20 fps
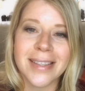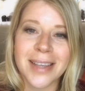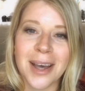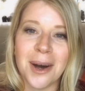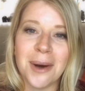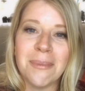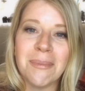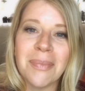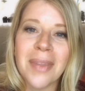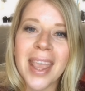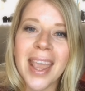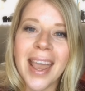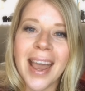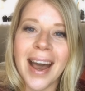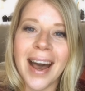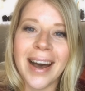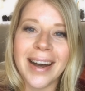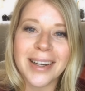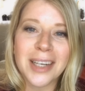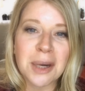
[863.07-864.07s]
So
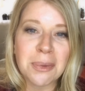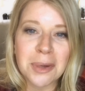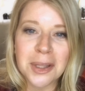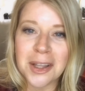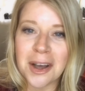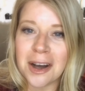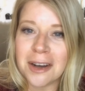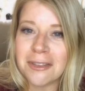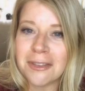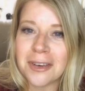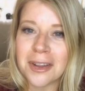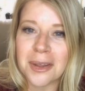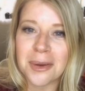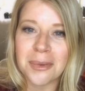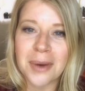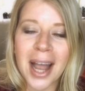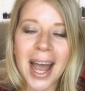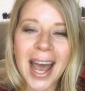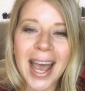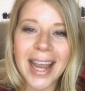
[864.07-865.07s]
uh, come along for the
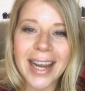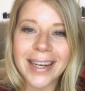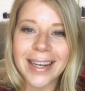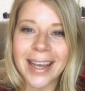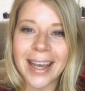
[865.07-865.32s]
ride,